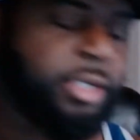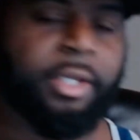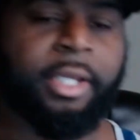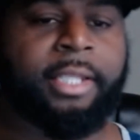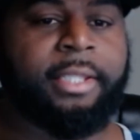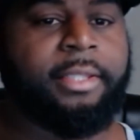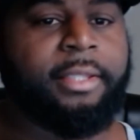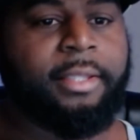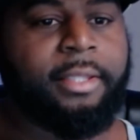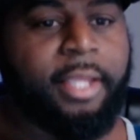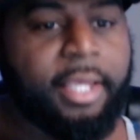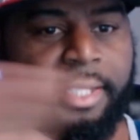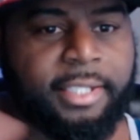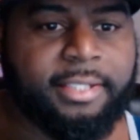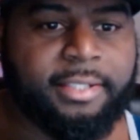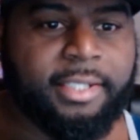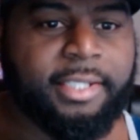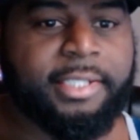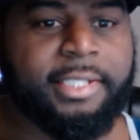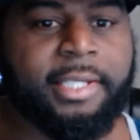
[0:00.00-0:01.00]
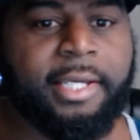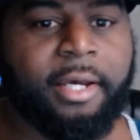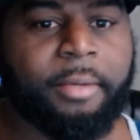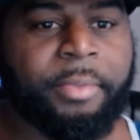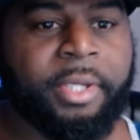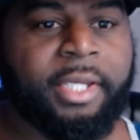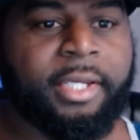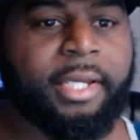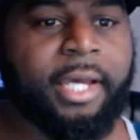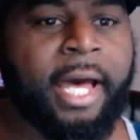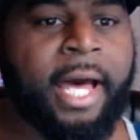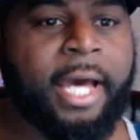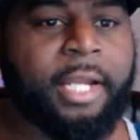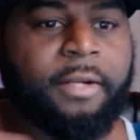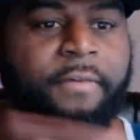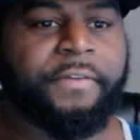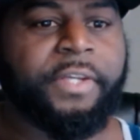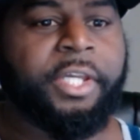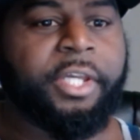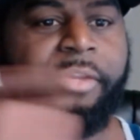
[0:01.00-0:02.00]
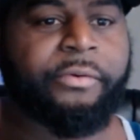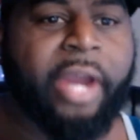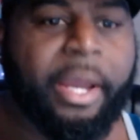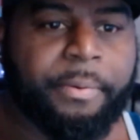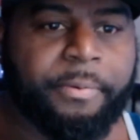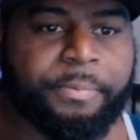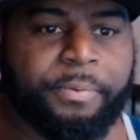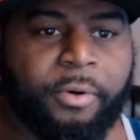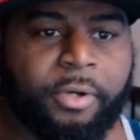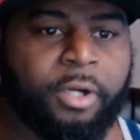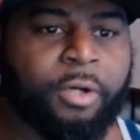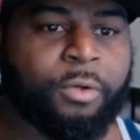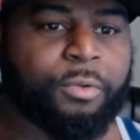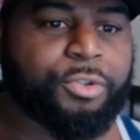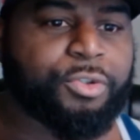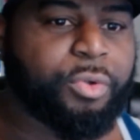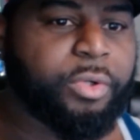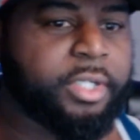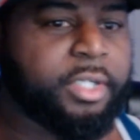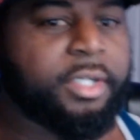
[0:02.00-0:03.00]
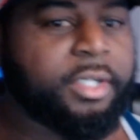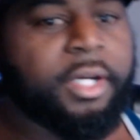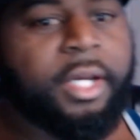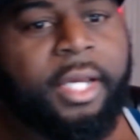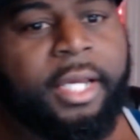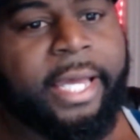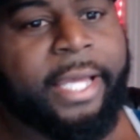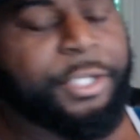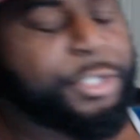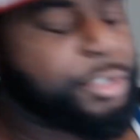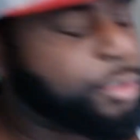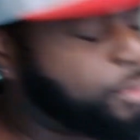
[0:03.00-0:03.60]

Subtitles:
and this is coming out of Ian Rappaport on Twitter, as you